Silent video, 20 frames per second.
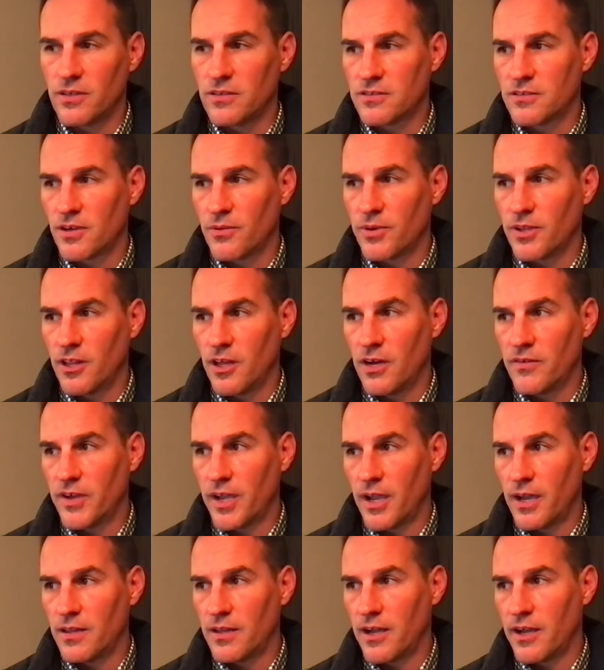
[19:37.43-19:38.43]
So we love
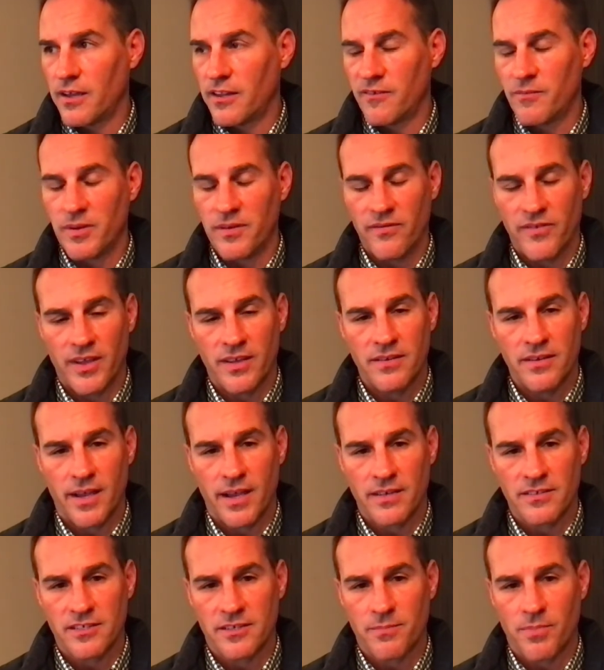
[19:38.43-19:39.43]
Ally. They've been
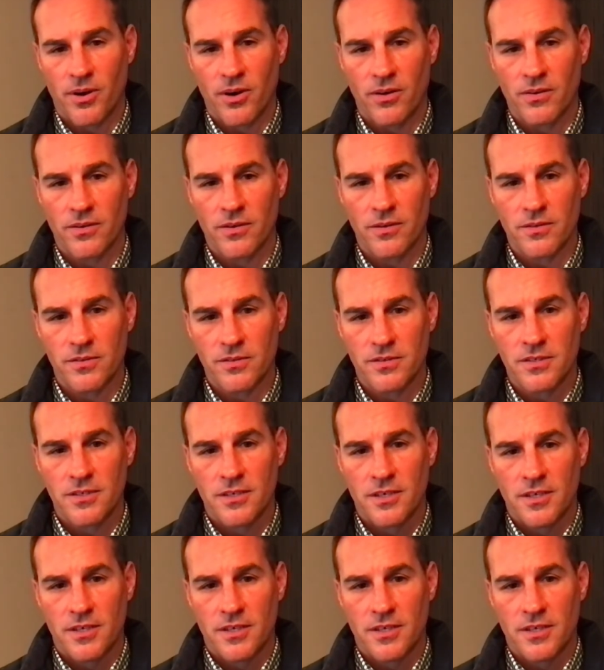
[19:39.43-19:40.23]
fantastic partners.